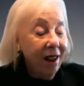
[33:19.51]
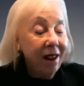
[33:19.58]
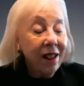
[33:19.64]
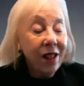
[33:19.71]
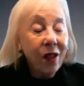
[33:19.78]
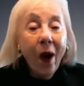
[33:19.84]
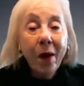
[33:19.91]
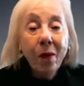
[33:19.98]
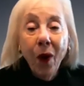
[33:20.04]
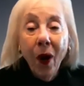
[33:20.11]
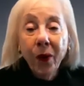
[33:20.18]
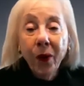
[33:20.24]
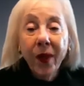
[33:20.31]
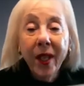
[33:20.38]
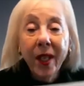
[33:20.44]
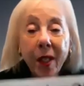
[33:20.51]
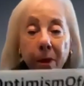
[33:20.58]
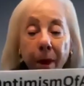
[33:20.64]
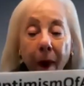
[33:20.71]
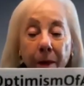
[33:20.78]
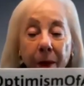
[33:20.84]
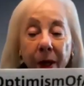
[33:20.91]
So I wrote this
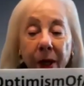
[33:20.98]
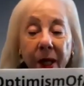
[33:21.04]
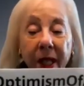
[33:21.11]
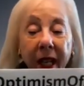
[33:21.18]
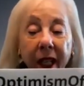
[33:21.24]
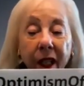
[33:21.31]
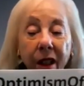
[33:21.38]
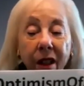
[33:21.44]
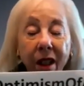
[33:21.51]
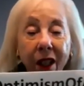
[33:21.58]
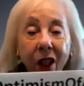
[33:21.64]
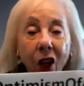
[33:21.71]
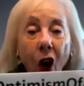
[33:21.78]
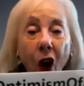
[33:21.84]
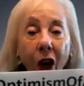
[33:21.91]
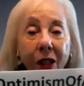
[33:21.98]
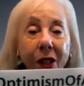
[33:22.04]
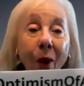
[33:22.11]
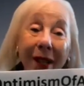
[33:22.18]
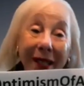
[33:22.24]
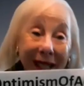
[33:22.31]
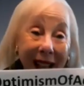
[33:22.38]
bumper sticker
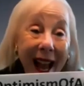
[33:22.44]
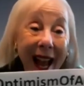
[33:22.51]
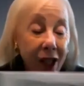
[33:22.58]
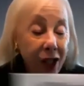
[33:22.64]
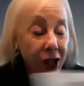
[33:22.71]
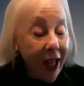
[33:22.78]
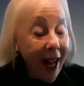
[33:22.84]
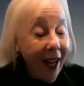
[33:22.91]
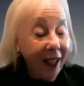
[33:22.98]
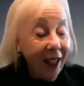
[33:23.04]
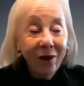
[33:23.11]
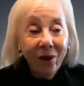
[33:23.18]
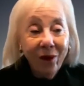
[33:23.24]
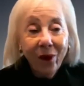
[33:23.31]
also as a hashtag